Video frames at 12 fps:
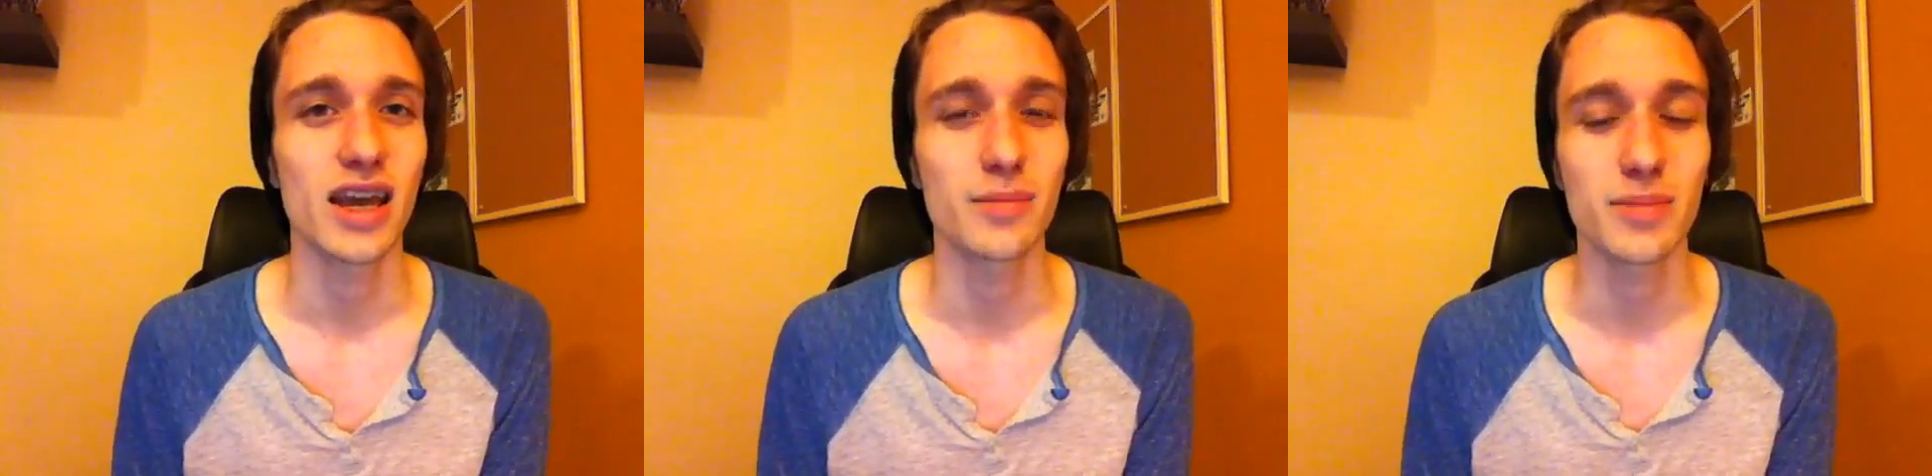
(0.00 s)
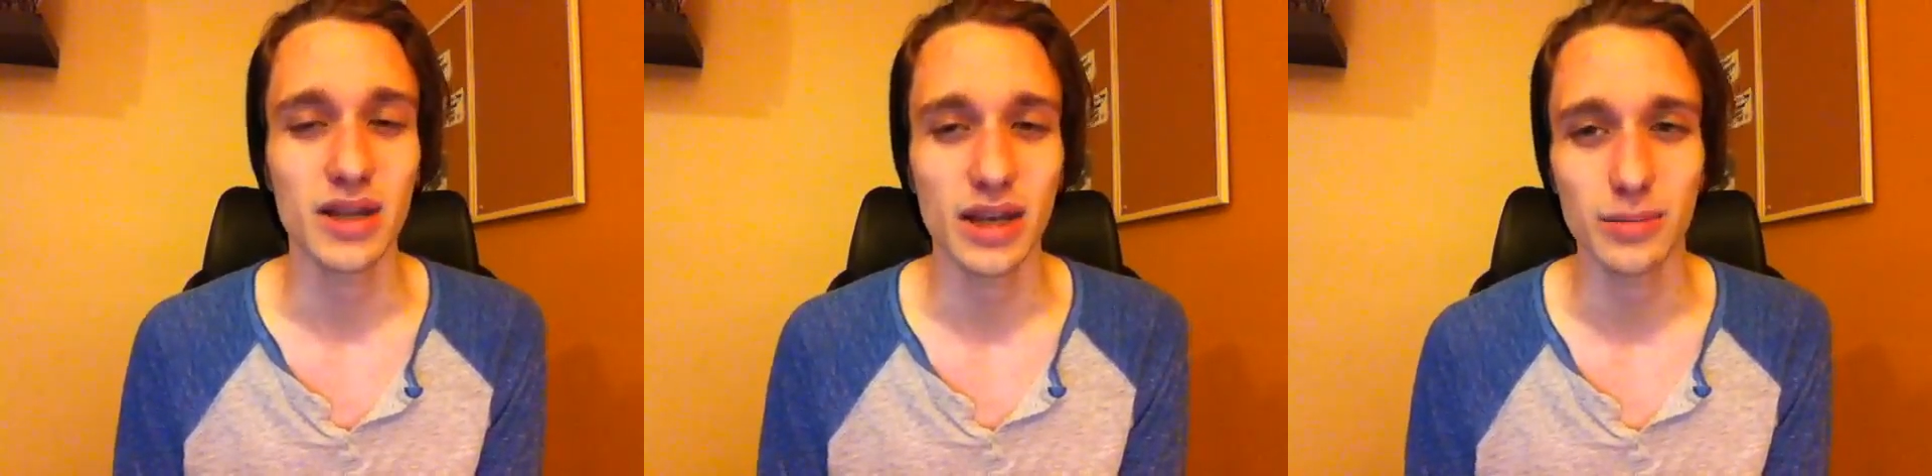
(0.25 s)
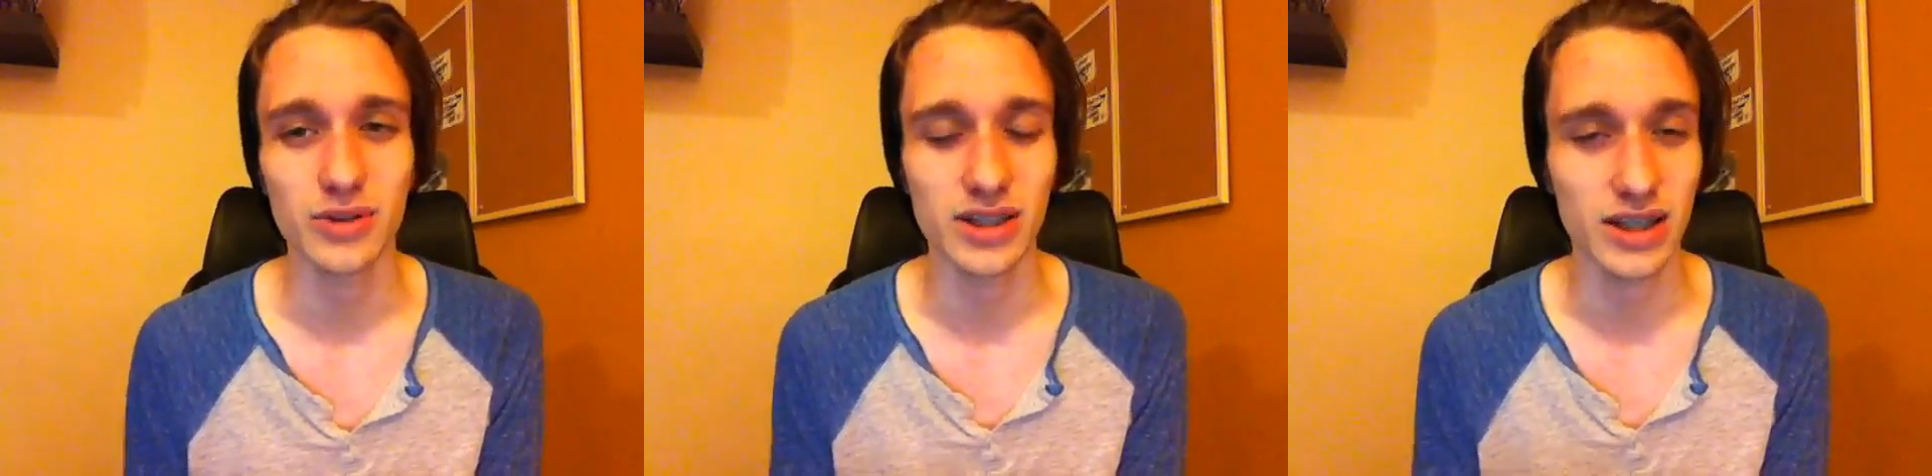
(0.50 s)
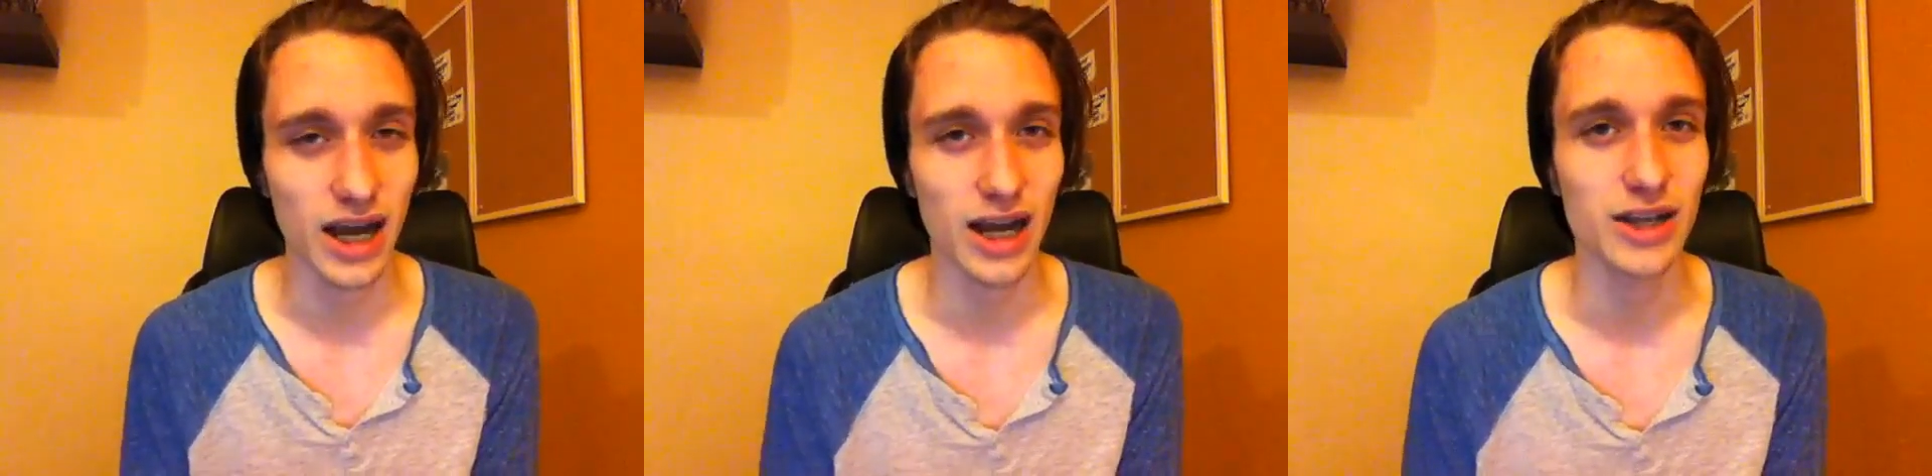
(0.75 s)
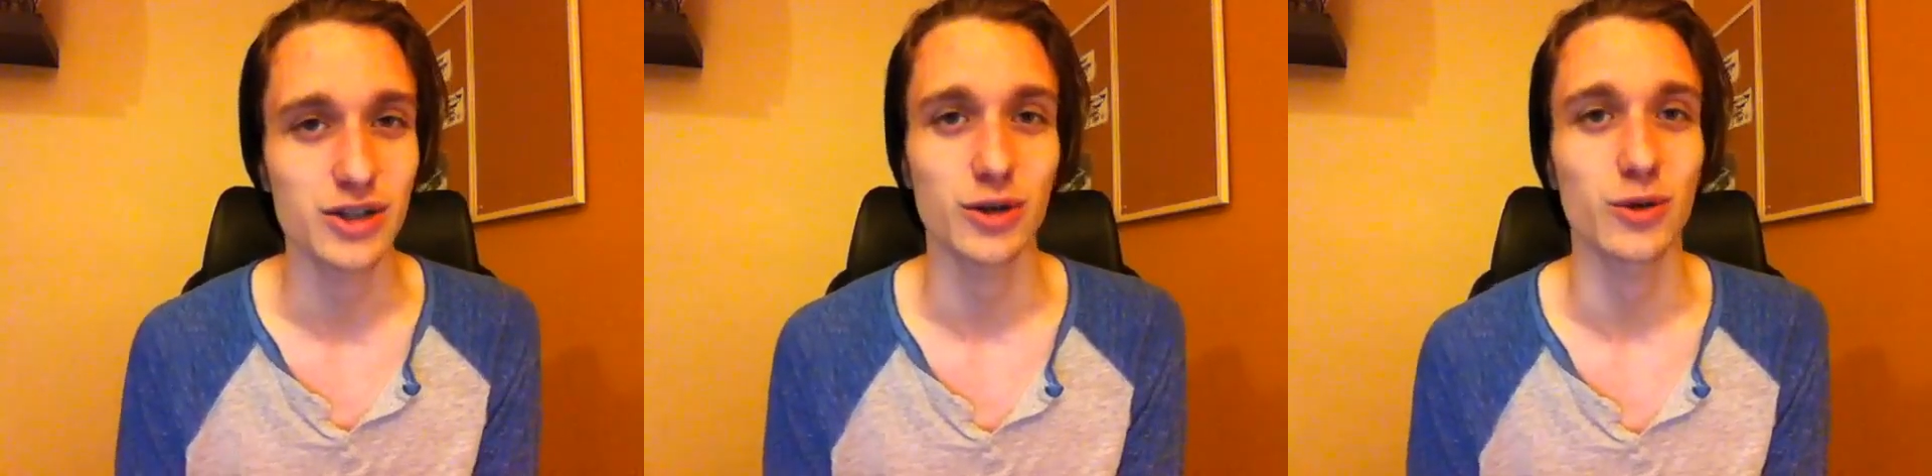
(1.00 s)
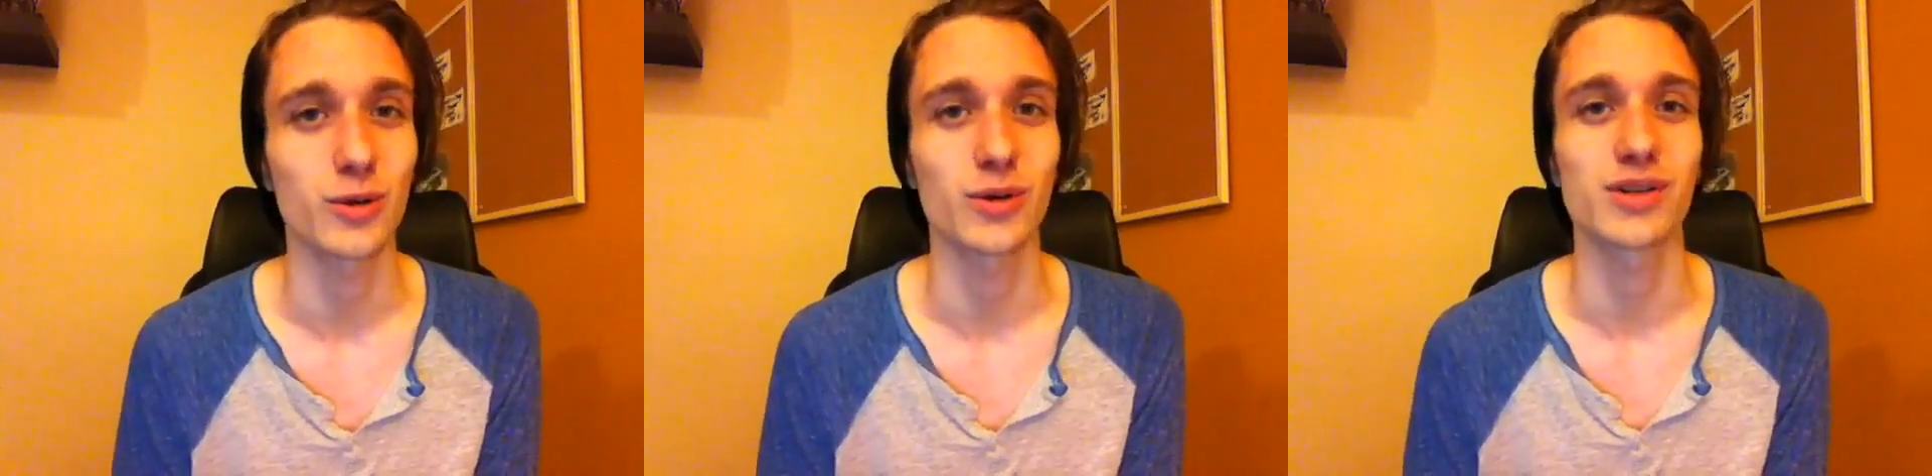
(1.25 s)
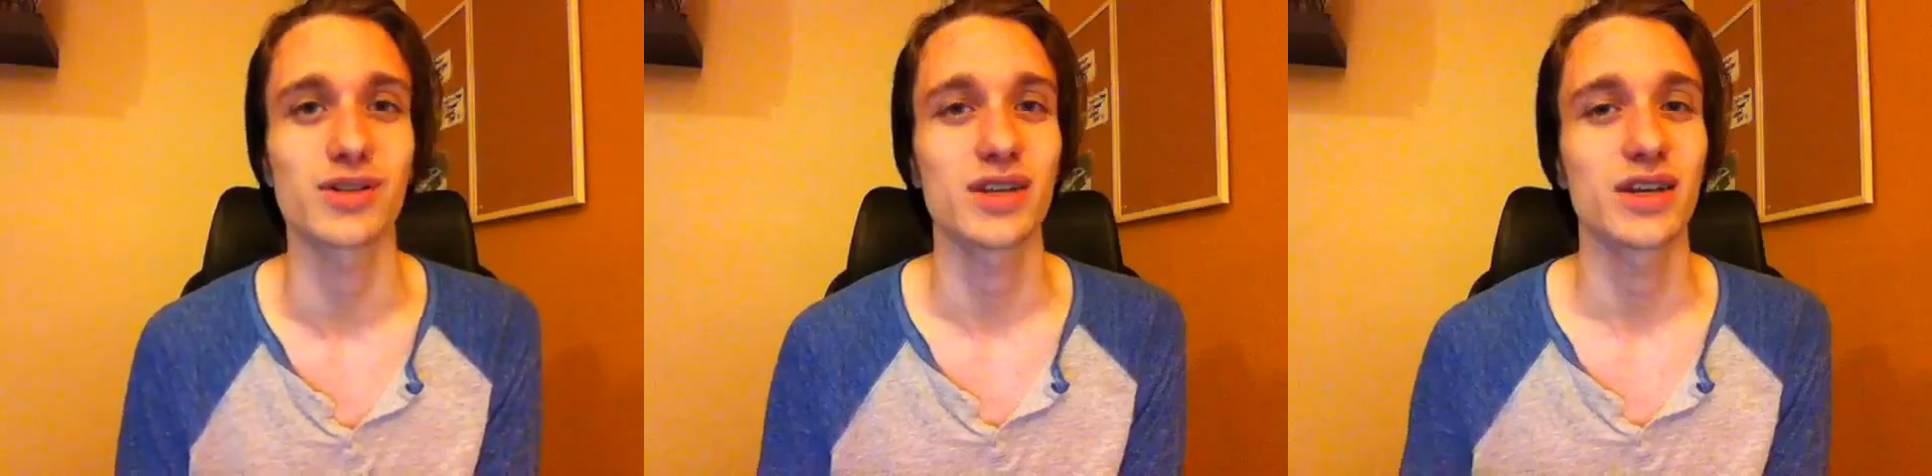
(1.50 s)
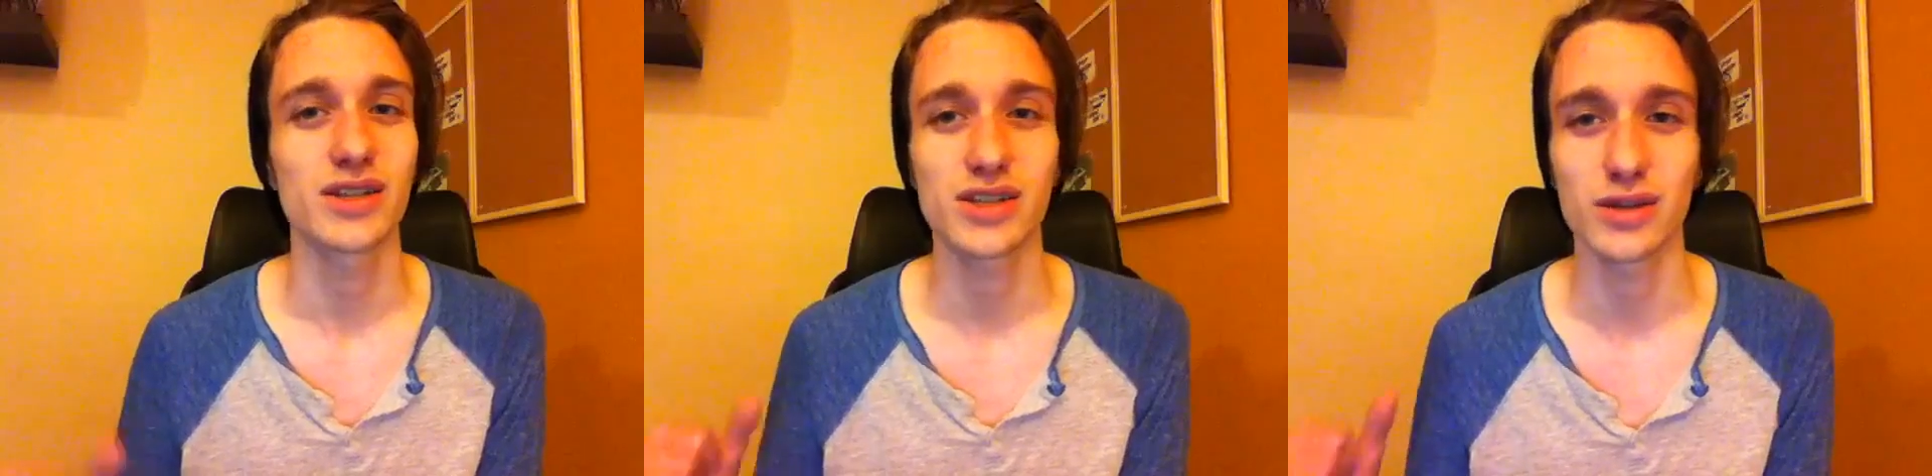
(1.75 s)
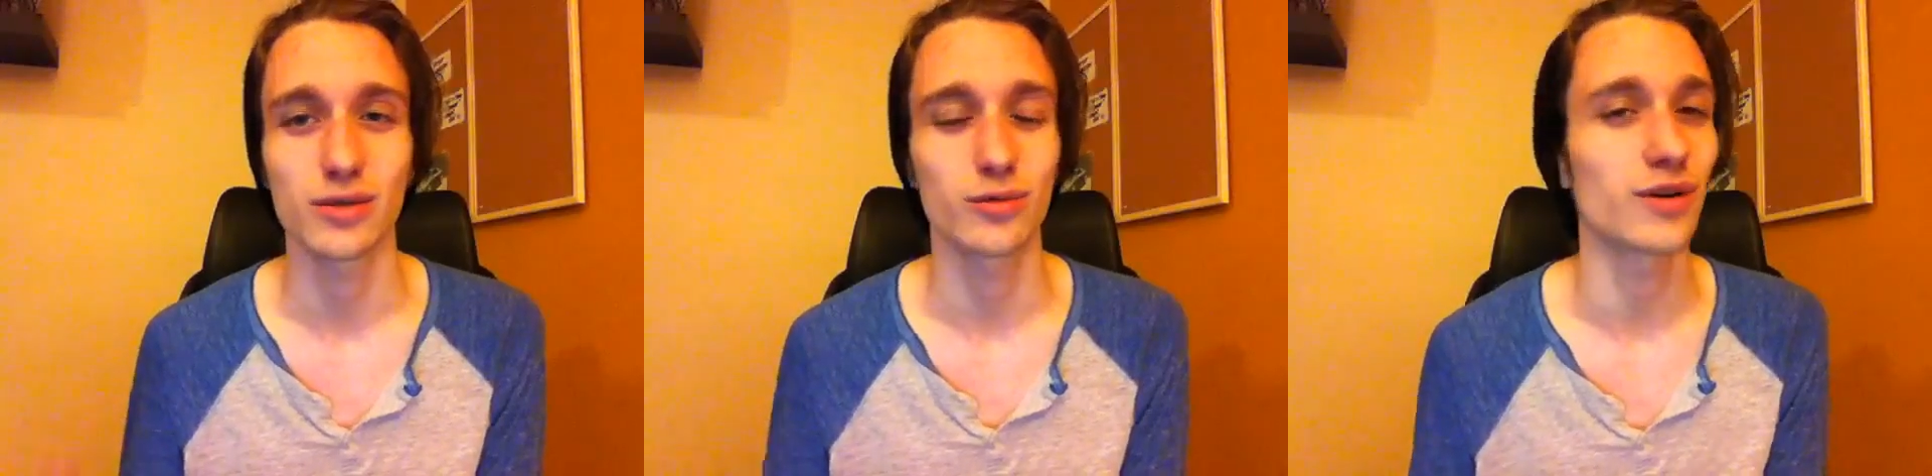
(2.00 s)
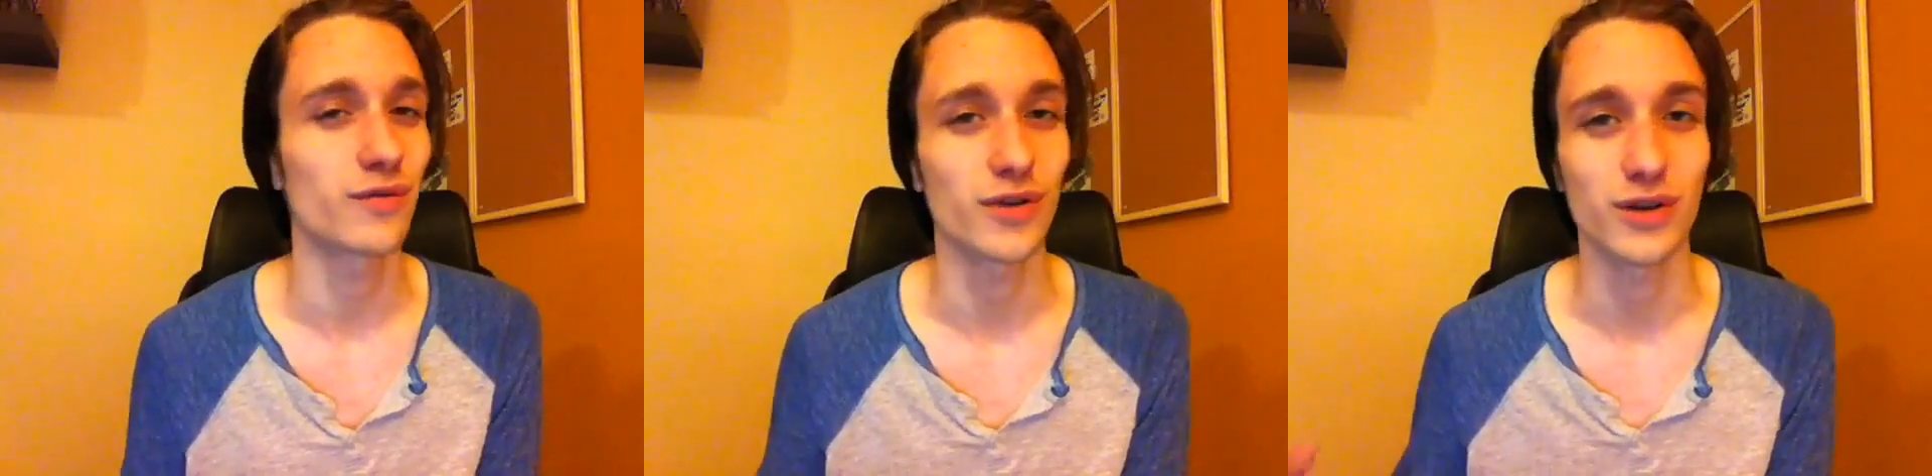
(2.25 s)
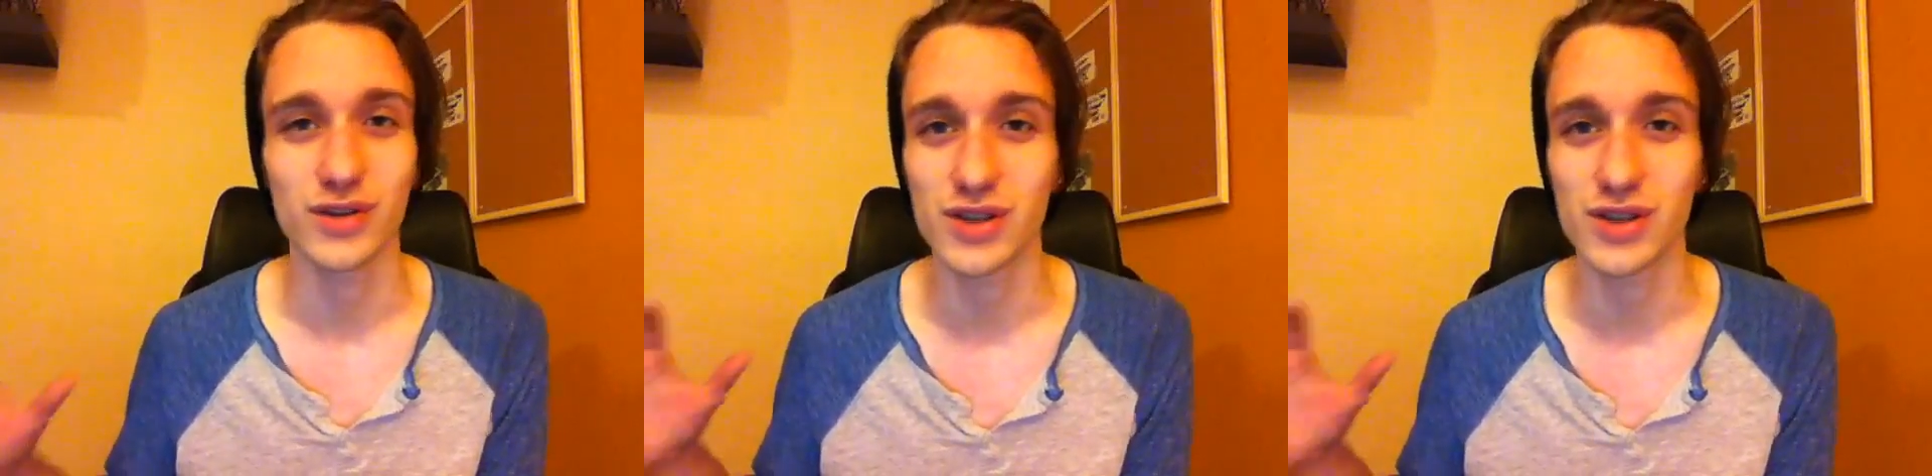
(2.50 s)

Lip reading: and being able to guide your horse to the river,